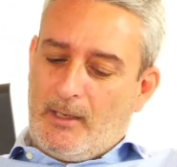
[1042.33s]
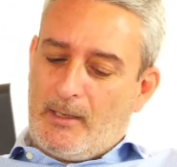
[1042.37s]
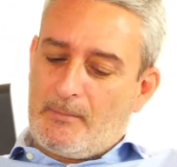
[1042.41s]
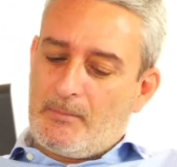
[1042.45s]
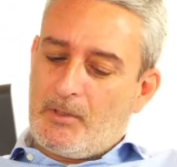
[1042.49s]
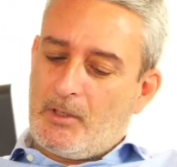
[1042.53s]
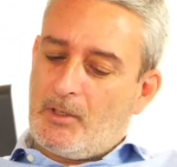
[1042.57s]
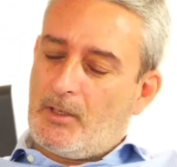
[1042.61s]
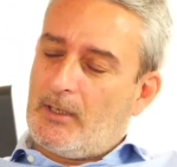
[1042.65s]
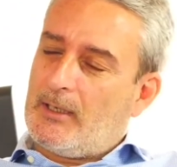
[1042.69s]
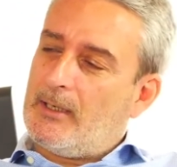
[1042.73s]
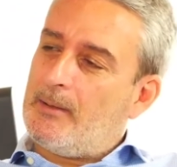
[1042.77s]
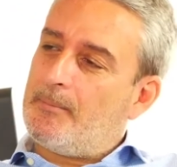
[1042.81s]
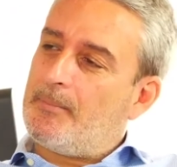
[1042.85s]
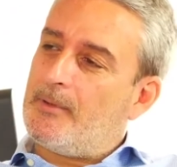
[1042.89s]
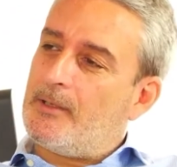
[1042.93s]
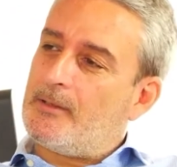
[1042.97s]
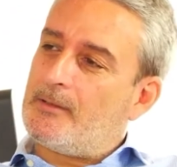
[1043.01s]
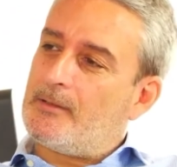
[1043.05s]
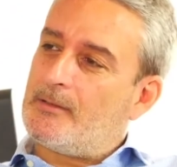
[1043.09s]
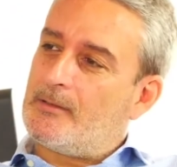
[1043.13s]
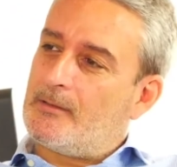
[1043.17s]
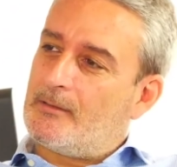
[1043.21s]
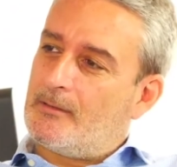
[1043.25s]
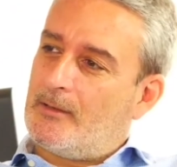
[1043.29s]
I'm going to keep
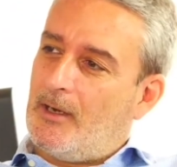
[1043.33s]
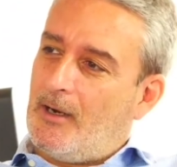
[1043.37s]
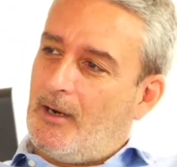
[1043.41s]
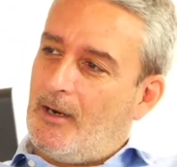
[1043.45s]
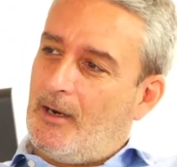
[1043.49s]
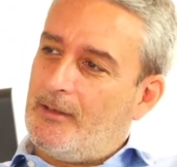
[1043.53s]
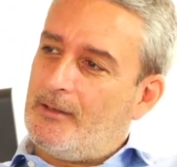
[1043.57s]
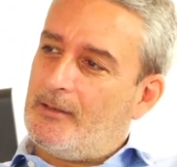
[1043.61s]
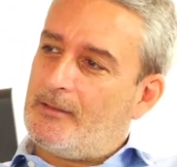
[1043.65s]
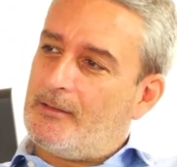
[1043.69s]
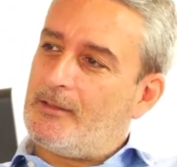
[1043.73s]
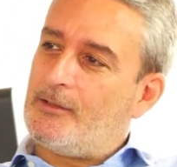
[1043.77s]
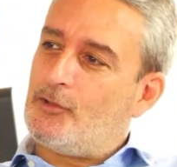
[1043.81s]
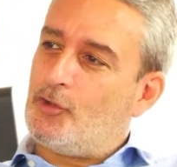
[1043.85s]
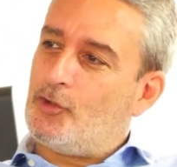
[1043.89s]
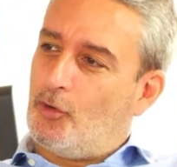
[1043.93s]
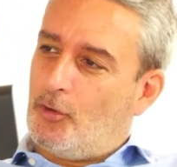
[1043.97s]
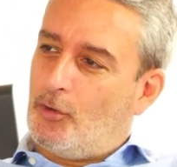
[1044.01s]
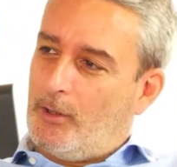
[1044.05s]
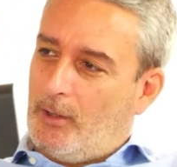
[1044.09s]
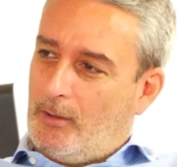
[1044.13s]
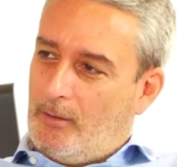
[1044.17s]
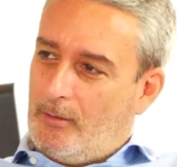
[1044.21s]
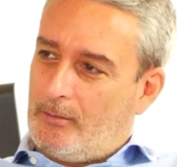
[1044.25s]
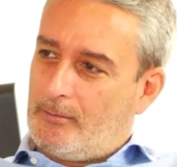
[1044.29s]
this card as a
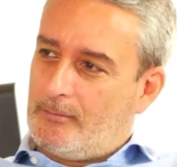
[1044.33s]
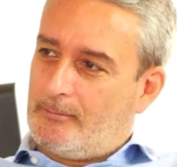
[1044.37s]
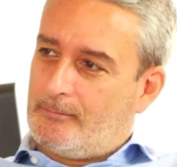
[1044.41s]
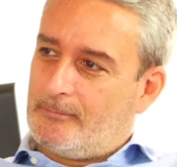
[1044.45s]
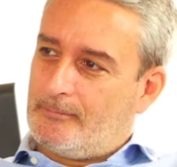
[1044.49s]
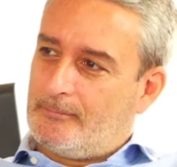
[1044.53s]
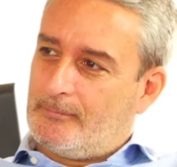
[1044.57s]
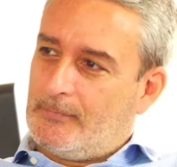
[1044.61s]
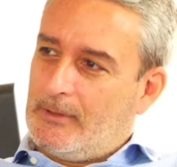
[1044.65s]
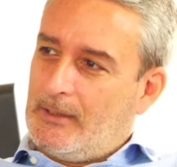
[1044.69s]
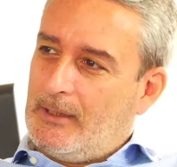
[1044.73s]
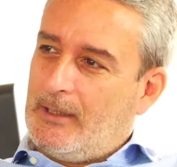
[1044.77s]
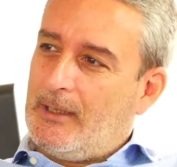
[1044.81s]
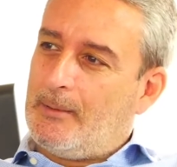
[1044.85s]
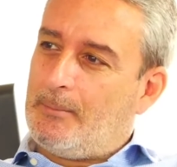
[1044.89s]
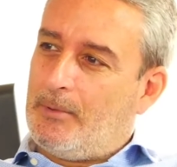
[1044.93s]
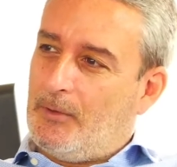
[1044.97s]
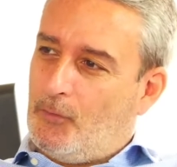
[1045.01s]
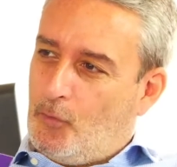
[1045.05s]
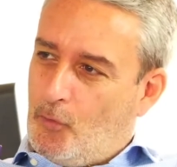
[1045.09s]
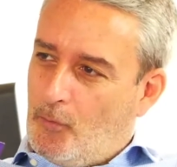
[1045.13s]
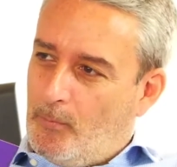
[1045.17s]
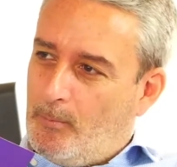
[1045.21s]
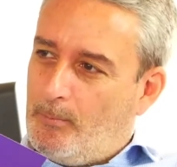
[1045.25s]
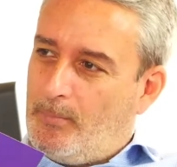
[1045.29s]
joker. And
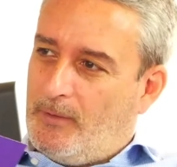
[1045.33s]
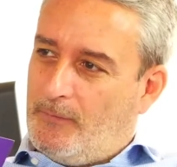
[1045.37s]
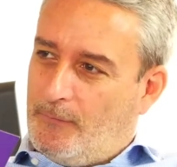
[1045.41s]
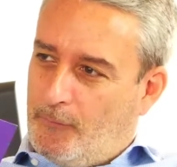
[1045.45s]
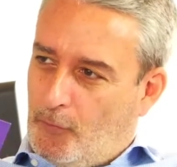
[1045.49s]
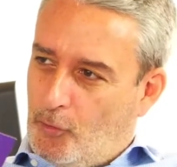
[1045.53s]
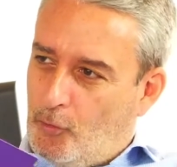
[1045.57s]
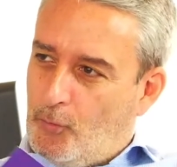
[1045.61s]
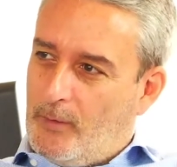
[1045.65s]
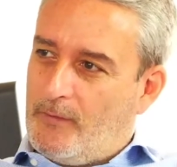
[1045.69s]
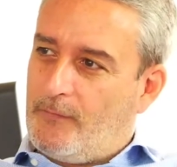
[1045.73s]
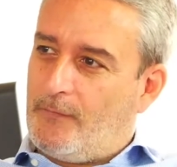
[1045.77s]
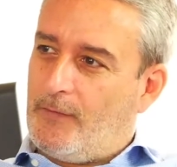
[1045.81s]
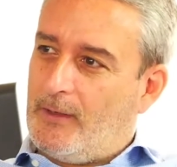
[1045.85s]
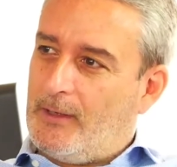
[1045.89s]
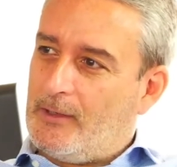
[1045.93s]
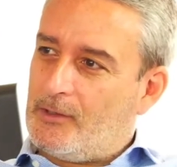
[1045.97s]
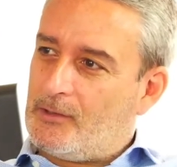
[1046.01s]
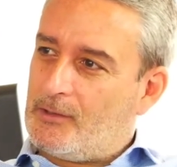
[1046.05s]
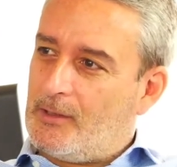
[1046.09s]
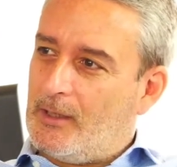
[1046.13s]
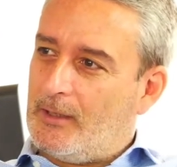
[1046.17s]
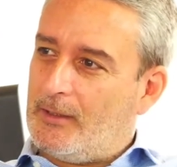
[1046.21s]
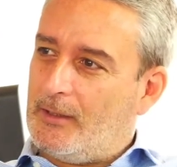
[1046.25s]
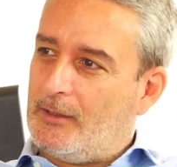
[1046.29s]
before, before we
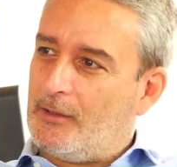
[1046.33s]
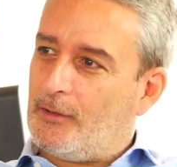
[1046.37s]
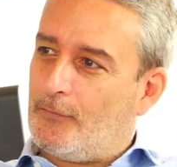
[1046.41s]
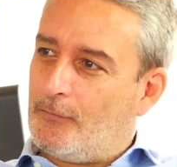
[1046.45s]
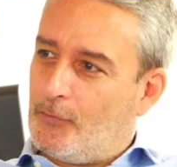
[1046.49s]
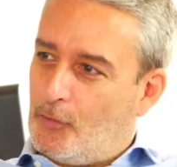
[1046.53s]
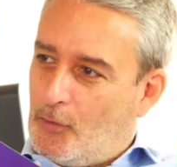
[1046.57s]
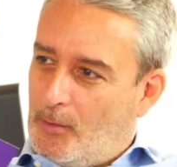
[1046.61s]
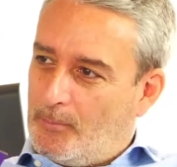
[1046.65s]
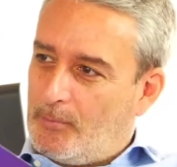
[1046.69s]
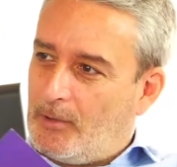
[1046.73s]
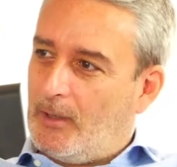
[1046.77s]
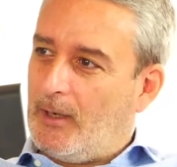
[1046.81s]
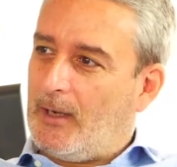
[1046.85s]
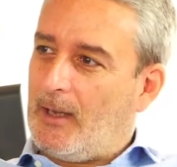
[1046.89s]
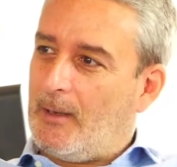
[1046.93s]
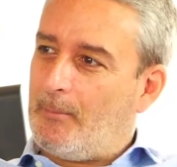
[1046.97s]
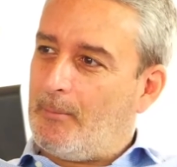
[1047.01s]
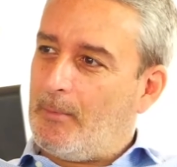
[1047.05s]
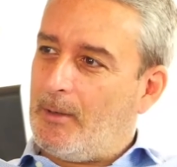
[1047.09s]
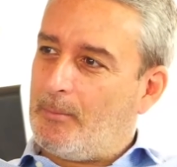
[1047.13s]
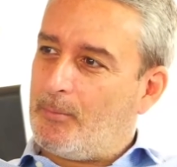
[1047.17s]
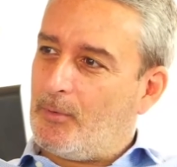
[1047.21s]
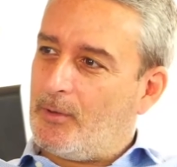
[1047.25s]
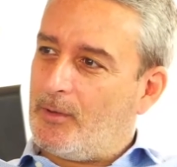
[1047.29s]
finish that interview, I'm going to
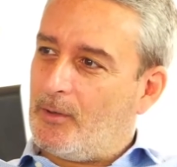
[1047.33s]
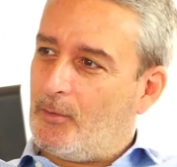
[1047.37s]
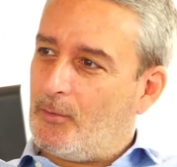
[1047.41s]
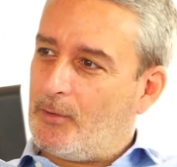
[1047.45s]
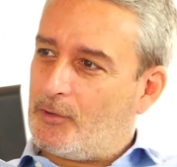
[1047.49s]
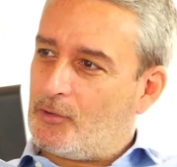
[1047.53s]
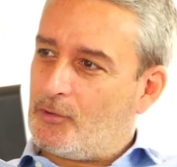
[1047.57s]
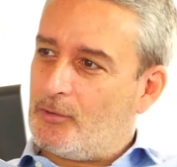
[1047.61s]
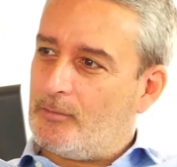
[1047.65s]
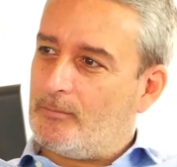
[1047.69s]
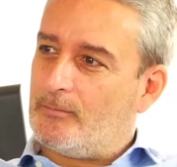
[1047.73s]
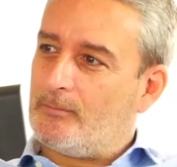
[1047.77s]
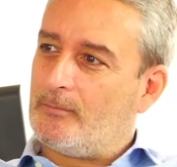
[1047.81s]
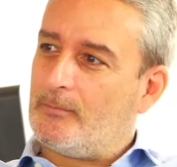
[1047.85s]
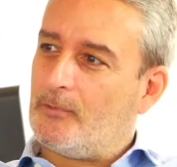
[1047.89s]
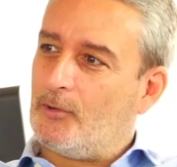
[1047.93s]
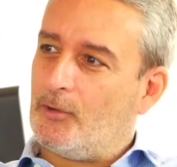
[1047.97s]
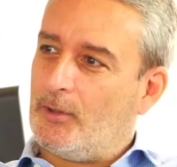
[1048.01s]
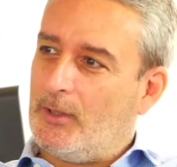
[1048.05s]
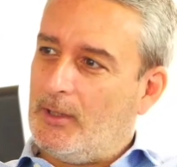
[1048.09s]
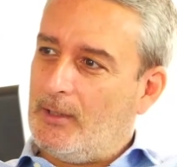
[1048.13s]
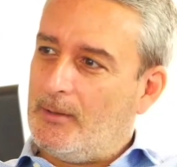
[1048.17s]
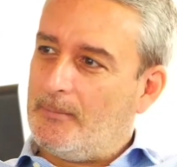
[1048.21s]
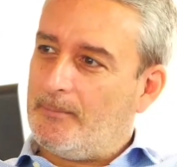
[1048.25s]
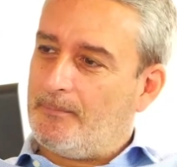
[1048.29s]
come up with a question.
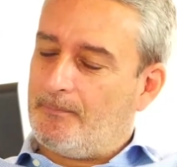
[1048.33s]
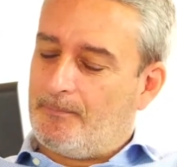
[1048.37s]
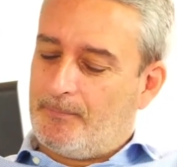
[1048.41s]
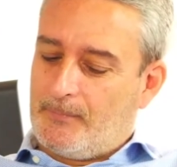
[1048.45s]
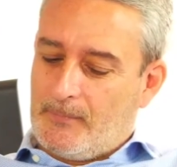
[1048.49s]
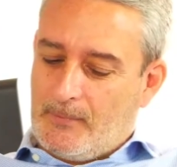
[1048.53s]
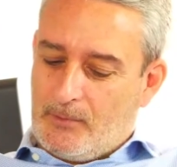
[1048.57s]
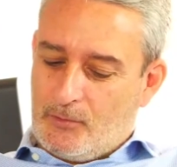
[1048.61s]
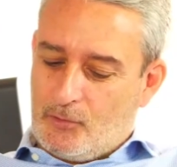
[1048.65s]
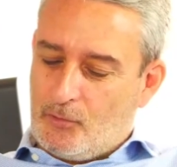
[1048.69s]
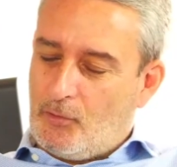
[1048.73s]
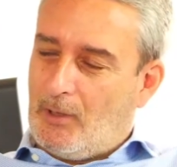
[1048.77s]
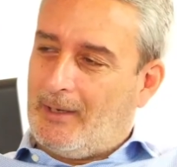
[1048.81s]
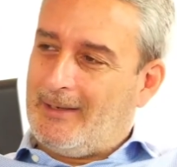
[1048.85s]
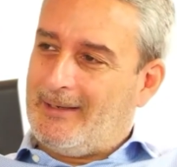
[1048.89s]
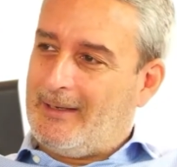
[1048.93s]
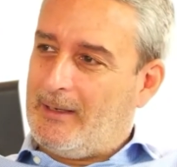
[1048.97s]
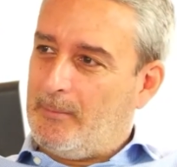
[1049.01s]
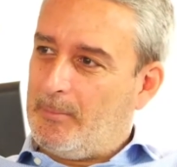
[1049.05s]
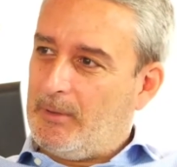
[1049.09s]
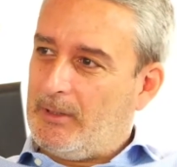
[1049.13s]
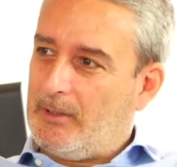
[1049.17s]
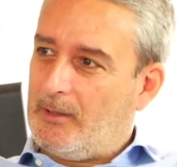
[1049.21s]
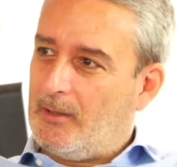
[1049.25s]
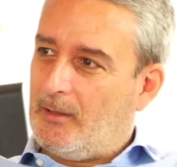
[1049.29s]
Okay? Cool. So I'll
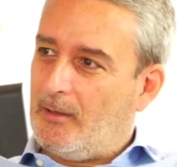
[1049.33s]
keep it. Maybe here.